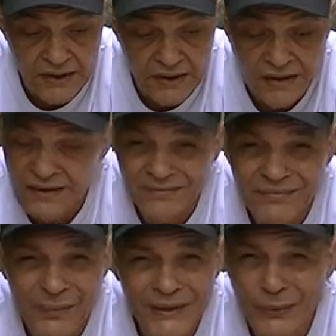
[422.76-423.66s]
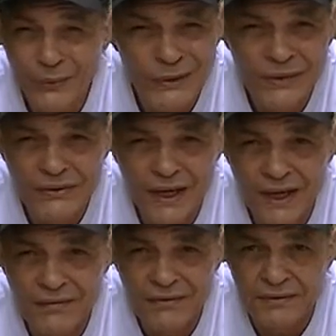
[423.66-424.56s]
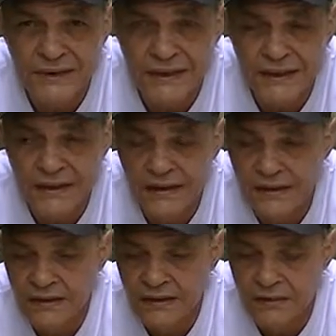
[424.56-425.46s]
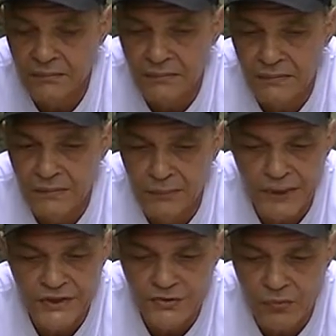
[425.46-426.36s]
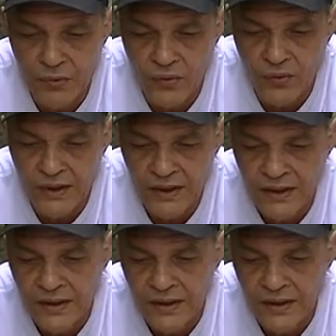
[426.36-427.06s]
And we don't have really much more